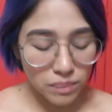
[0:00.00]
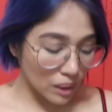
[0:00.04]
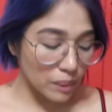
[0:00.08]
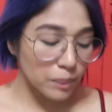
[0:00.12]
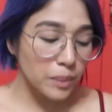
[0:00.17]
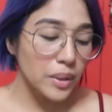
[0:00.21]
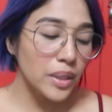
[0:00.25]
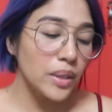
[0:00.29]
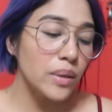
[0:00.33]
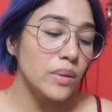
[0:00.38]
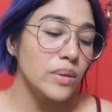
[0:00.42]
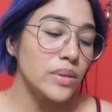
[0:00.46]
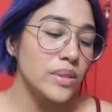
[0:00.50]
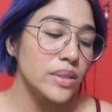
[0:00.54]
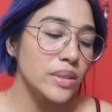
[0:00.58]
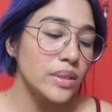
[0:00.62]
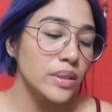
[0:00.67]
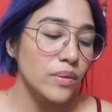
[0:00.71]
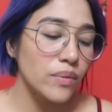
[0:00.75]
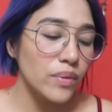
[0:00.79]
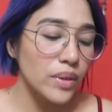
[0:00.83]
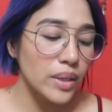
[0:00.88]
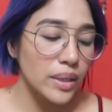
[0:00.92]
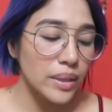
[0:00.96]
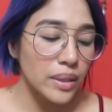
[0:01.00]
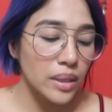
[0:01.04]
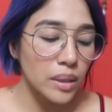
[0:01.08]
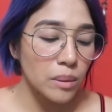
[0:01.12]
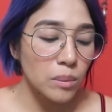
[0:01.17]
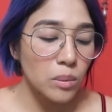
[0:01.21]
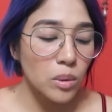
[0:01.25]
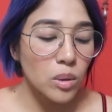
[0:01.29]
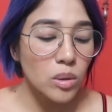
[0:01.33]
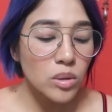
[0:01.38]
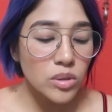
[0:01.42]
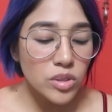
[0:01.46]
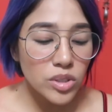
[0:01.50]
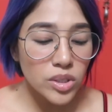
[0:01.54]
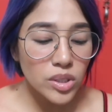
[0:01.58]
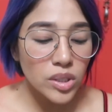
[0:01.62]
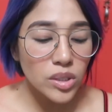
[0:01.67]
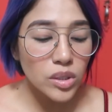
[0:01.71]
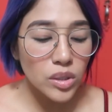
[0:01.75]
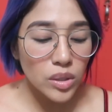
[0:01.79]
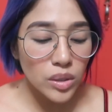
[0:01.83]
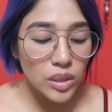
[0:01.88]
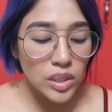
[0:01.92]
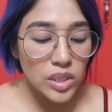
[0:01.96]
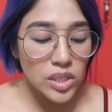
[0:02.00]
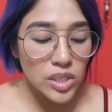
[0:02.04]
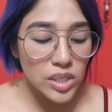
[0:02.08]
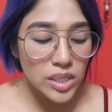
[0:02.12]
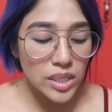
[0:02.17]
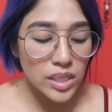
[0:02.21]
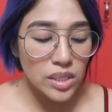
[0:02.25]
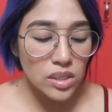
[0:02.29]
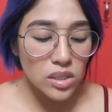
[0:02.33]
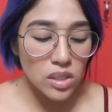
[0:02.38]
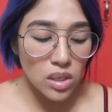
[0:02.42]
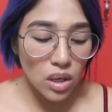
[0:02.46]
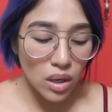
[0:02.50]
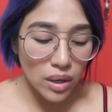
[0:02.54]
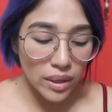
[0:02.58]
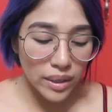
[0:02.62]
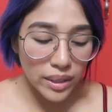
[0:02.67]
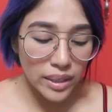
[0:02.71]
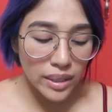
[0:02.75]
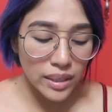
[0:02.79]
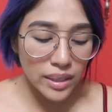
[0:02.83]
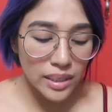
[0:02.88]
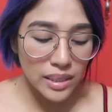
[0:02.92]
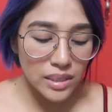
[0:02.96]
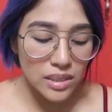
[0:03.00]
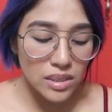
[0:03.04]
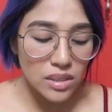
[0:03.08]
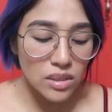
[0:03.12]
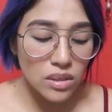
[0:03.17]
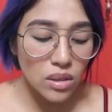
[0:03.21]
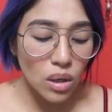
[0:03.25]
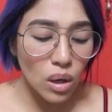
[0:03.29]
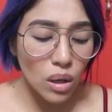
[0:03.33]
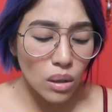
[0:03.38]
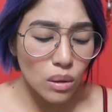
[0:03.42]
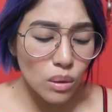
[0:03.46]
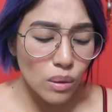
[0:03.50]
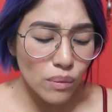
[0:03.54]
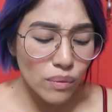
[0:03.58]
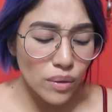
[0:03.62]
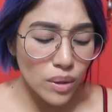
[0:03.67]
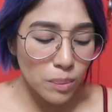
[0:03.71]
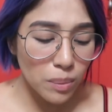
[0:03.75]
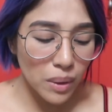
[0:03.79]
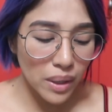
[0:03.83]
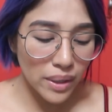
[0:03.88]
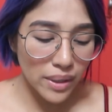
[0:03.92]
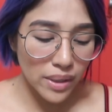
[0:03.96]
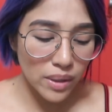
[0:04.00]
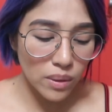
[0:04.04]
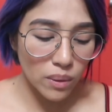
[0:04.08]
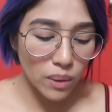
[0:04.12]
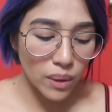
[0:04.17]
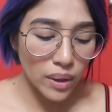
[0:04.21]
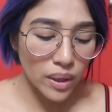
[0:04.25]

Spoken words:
I'll be using the V&M Ultra Nourishing Tonic. It's an all-over body